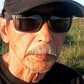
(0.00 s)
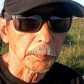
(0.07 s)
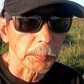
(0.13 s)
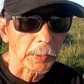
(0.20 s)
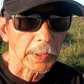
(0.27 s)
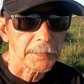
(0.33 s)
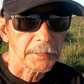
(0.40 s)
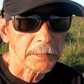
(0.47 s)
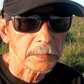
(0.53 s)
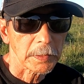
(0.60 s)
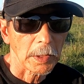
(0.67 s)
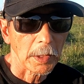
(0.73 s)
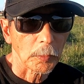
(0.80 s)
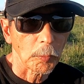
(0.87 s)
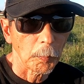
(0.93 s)
replaced
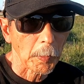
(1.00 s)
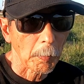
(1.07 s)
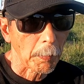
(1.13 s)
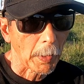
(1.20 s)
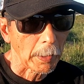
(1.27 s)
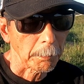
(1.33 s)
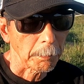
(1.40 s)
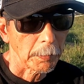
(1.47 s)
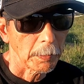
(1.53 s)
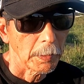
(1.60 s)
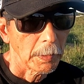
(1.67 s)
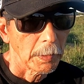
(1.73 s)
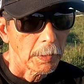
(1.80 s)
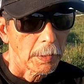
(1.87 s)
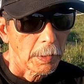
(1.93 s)
the copper pipe.
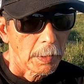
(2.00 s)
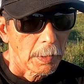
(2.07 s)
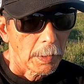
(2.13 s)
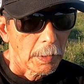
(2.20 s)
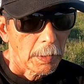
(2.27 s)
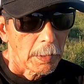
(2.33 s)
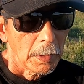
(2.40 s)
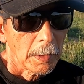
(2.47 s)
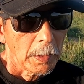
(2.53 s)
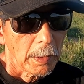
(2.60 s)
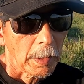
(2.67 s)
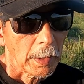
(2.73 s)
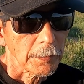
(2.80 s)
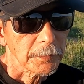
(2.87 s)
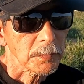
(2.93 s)

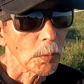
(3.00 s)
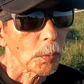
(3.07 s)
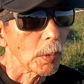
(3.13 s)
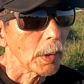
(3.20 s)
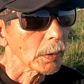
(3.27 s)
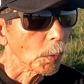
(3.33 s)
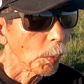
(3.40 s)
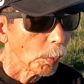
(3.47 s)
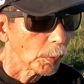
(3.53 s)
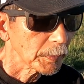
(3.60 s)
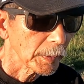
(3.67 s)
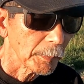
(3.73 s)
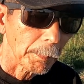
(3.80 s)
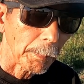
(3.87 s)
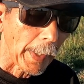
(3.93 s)
And so I called
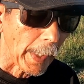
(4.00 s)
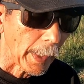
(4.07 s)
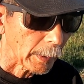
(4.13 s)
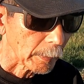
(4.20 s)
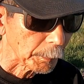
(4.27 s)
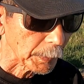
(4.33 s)
him back,